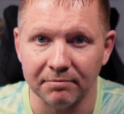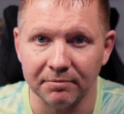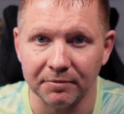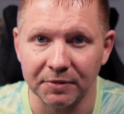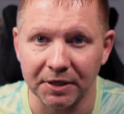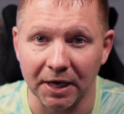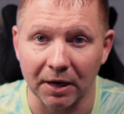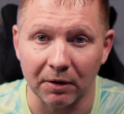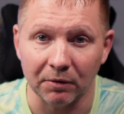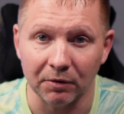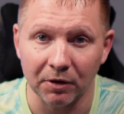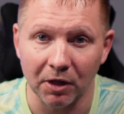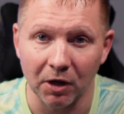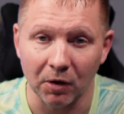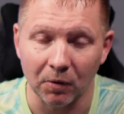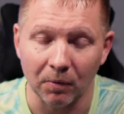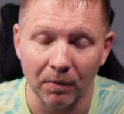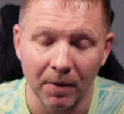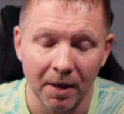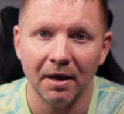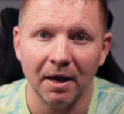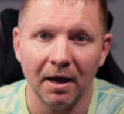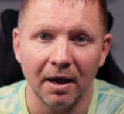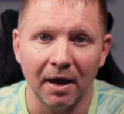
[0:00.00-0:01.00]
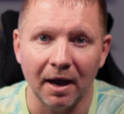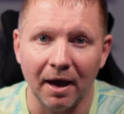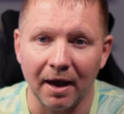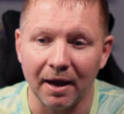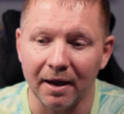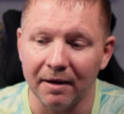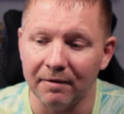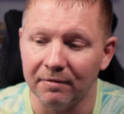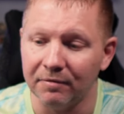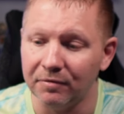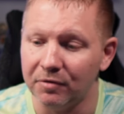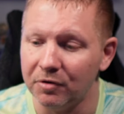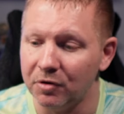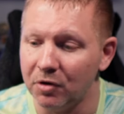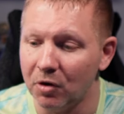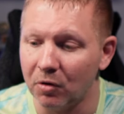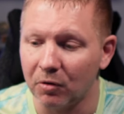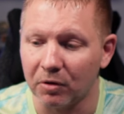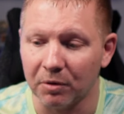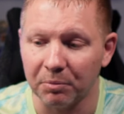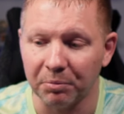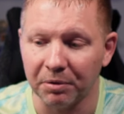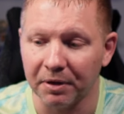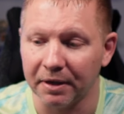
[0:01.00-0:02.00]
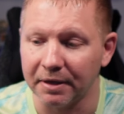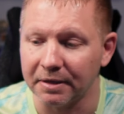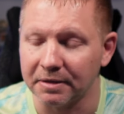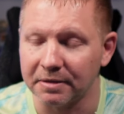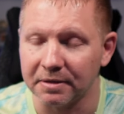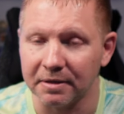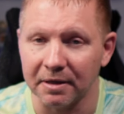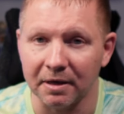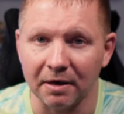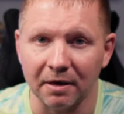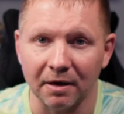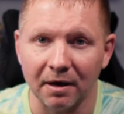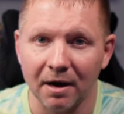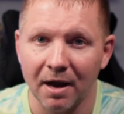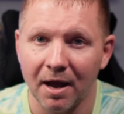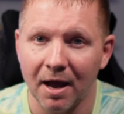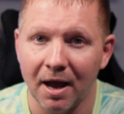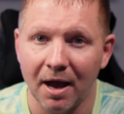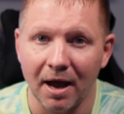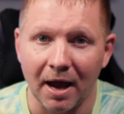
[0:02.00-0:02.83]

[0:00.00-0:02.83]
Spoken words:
down low. I have no complaints there.